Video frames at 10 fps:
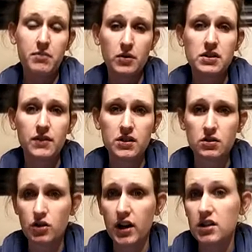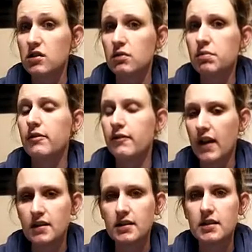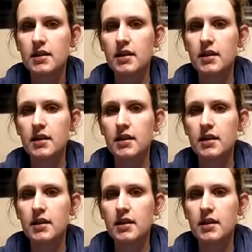most of us are trying to prevent